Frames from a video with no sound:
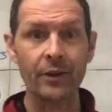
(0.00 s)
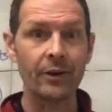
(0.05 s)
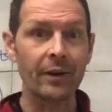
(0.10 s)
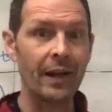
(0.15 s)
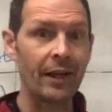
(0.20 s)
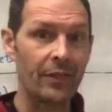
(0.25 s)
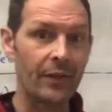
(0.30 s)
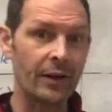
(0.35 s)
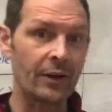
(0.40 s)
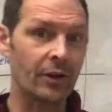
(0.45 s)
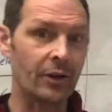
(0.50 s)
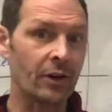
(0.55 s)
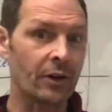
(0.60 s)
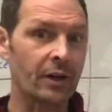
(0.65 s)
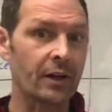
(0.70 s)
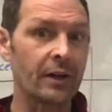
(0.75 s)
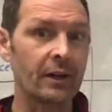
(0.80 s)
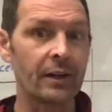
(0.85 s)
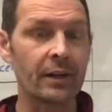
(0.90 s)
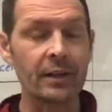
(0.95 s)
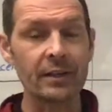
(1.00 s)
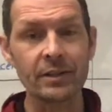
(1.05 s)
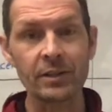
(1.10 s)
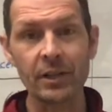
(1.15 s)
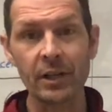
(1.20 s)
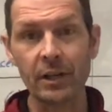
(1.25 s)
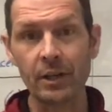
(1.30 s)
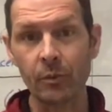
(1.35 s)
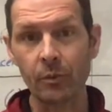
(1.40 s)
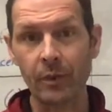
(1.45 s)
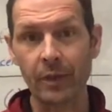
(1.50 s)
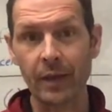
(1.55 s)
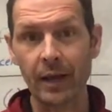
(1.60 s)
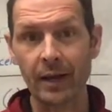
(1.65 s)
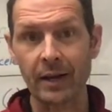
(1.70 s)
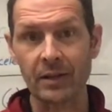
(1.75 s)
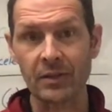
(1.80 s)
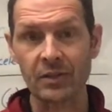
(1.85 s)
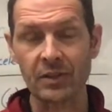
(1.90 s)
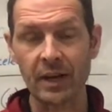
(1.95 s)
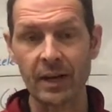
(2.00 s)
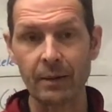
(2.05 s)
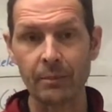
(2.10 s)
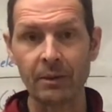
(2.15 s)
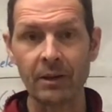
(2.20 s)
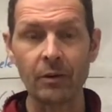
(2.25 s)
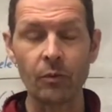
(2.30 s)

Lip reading: and then you're going to continue with that assignment,